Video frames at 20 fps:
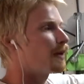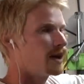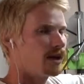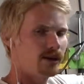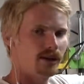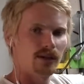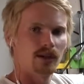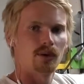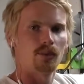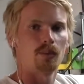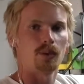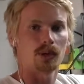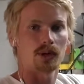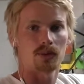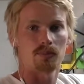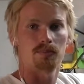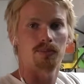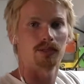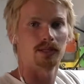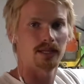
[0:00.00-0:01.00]
way, when
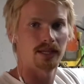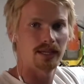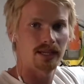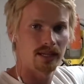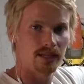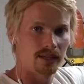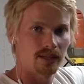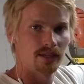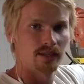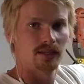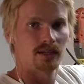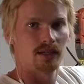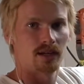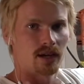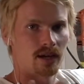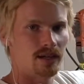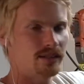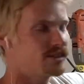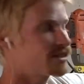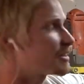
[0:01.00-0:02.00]
our blade
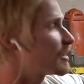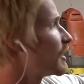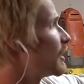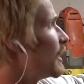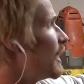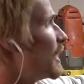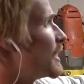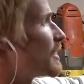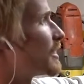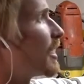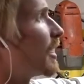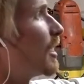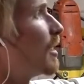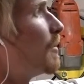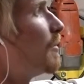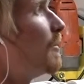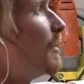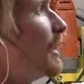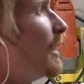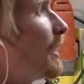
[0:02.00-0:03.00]
cuts, it's gonna
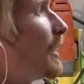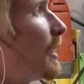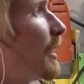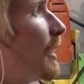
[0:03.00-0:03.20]
make